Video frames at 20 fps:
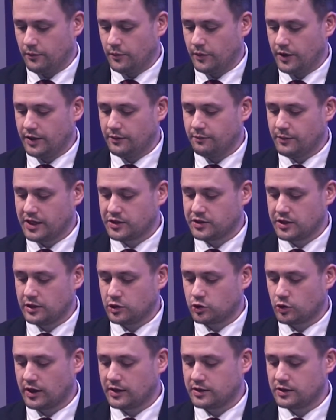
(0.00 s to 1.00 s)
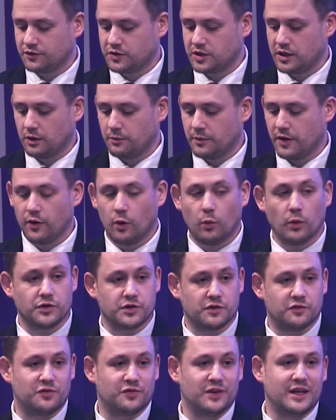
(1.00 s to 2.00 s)
It makes it attractive to young men that want to
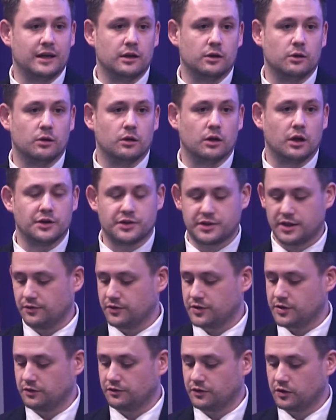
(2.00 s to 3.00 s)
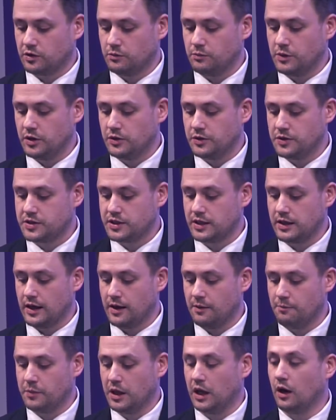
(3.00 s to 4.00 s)
feel a sense of community
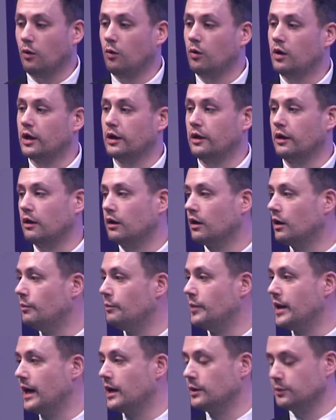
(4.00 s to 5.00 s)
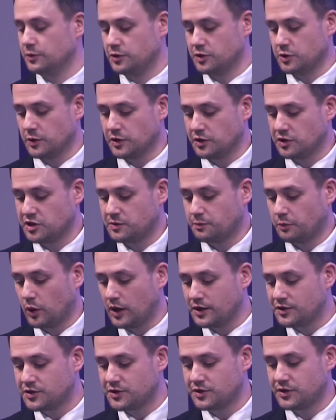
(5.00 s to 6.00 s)
and belonging and be able to
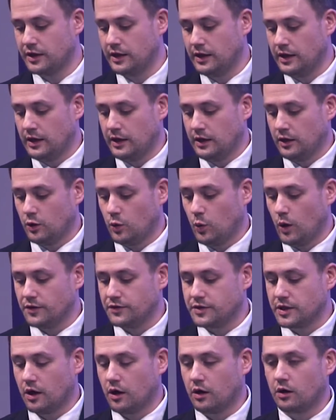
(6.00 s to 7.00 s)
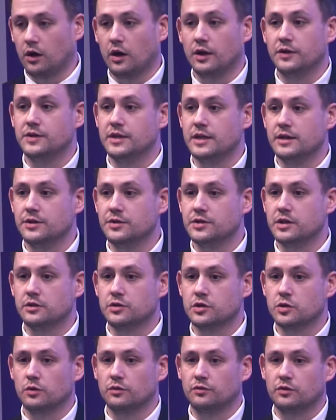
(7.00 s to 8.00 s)
express quite dark ideas in a
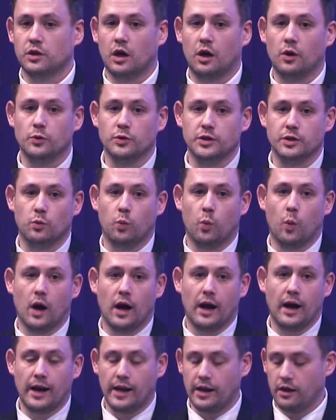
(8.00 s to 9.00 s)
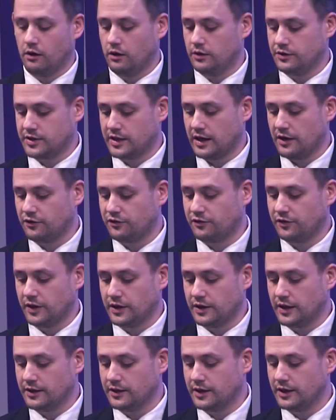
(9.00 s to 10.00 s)
sort of coded way,
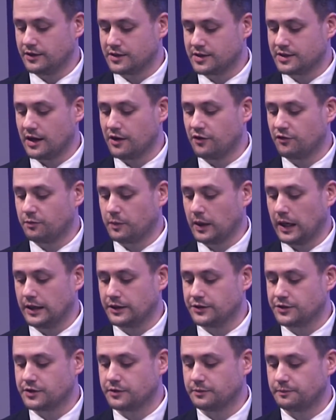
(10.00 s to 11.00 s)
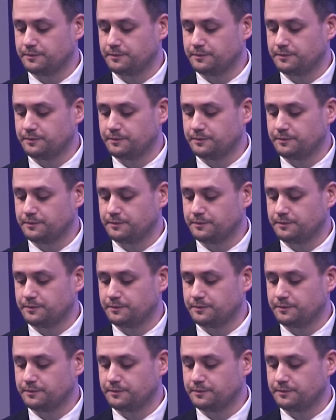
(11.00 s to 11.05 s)
in a safe place.